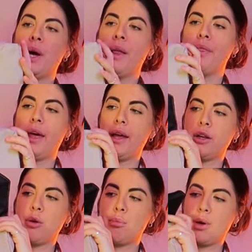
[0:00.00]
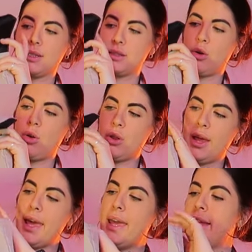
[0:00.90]
and then compress it all
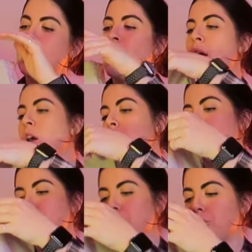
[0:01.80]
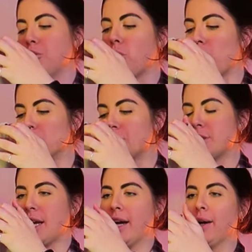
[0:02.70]
in should you want,
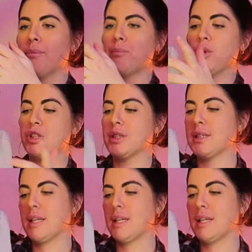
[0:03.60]
um, which is a